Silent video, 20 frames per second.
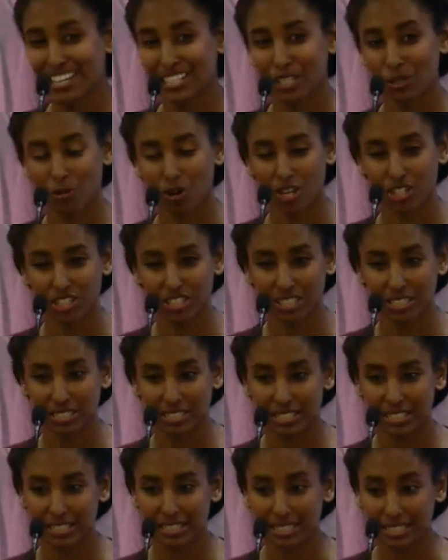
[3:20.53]
to Washington,
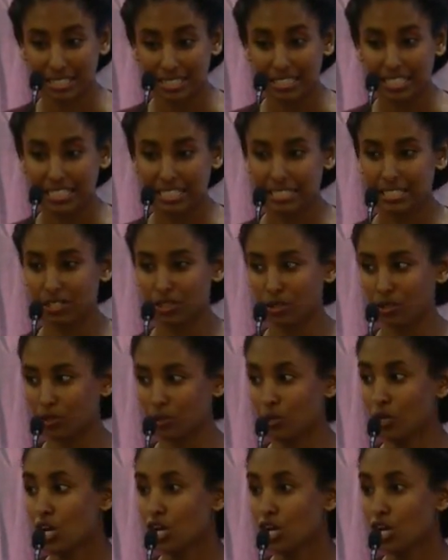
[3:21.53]
D.C. to